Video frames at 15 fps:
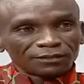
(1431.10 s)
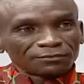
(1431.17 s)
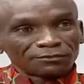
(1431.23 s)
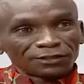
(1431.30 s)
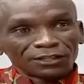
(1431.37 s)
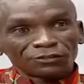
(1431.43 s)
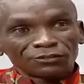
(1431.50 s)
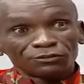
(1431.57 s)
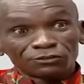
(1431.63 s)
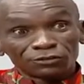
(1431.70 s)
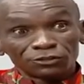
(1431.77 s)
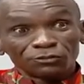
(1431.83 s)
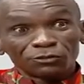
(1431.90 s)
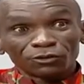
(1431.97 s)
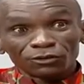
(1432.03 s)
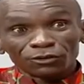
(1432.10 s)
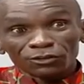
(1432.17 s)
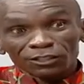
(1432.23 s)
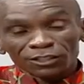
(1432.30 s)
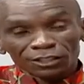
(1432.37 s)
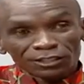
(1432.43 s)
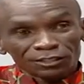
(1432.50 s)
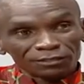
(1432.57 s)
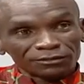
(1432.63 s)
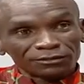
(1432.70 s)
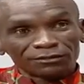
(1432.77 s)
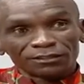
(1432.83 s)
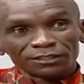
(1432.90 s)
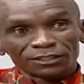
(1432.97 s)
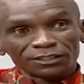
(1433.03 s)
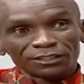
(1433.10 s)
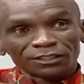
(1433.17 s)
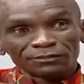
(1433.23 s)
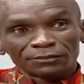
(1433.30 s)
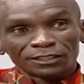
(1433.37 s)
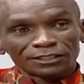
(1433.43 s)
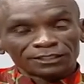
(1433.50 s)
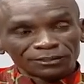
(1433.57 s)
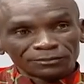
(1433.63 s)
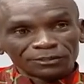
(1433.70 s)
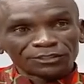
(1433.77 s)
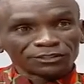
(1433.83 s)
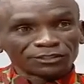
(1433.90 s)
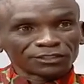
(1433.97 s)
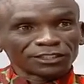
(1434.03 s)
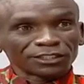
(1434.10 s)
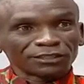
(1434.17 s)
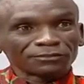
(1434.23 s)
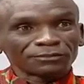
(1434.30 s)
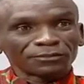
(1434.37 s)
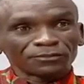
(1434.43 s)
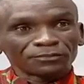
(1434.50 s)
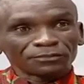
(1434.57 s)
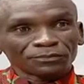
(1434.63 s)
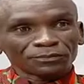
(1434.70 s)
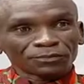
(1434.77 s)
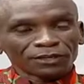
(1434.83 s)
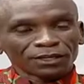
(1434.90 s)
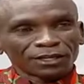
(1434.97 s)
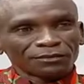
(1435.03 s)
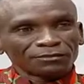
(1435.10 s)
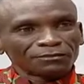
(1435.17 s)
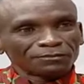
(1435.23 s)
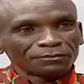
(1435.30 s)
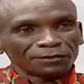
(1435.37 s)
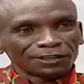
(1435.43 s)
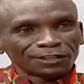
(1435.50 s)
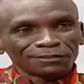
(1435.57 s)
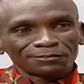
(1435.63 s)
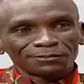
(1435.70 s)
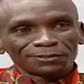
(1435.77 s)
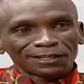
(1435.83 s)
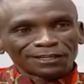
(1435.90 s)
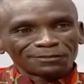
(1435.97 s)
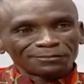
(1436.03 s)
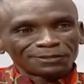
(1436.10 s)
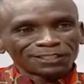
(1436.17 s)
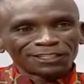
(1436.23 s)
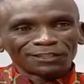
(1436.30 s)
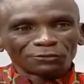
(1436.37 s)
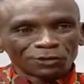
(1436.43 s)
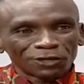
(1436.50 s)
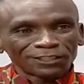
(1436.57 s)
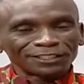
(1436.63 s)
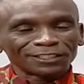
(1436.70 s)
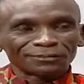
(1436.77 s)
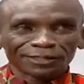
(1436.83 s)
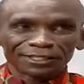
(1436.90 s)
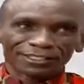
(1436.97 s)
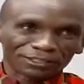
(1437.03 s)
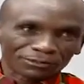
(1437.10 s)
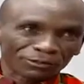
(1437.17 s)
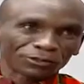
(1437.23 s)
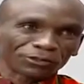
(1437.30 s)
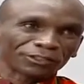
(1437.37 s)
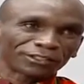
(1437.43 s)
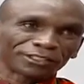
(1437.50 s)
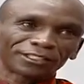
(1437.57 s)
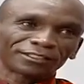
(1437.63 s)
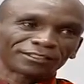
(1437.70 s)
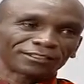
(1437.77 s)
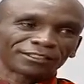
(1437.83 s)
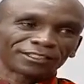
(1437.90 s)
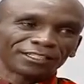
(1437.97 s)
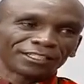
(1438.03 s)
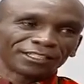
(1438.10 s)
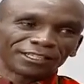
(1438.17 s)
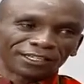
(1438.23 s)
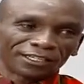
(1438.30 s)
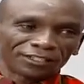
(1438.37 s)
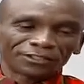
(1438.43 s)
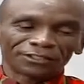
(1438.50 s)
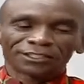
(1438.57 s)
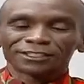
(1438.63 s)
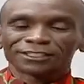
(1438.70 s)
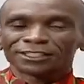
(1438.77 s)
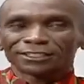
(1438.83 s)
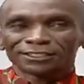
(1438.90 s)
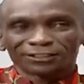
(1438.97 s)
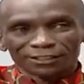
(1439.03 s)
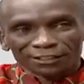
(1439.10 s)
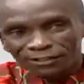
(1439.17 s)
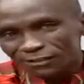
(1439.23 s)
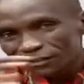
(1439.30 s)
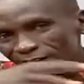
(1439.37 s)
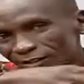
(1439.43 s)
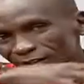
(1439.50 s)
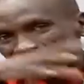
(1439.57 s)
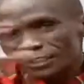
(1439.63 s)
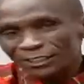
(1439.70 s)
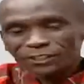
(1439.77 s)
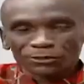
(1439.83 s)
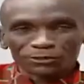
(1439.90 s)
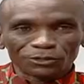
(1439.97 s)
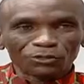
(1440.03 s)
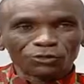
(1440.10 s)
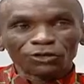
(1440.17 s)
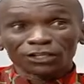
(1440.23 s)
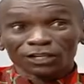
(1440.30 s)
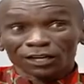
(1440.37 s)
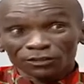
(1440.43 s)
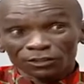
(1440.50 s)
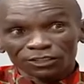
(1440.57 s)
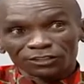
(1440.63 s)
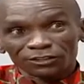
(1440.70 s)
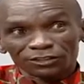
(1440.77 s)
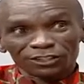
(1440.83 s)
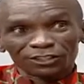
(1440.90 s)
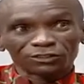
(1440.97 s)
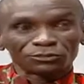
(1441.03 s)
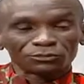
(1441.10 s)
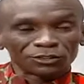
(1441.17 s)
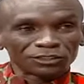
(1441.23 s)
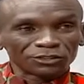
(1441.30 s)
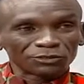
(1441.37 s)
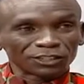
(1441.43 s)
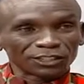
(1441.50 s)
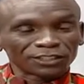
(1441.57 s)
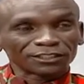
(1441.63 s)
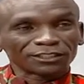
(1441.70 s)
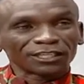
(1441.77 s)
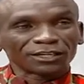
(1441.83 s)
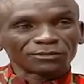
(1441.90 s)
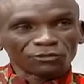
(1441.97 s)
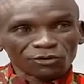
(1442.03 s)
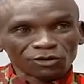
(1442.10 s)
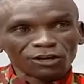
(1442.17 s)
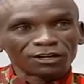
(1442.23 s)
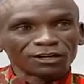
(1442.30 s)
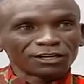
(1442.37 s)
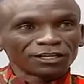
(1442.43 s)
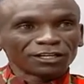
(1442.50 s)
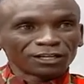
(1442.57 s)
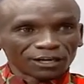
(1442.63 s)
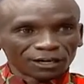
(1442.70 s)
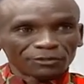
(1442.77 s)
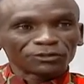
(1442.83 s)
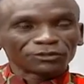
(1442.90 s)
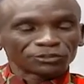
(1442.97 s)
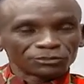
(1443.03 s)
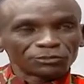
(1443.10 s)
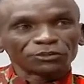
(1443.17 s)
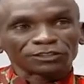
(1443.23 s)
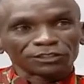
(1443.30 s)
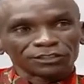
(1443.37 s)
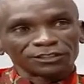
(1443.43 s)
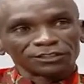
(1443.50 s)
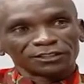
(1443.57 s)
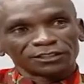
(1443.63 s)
I'm fan of football, and my team is Tottenham. I'm really watching many sports, and I trust that I to be all round in order to me to understand more about sport.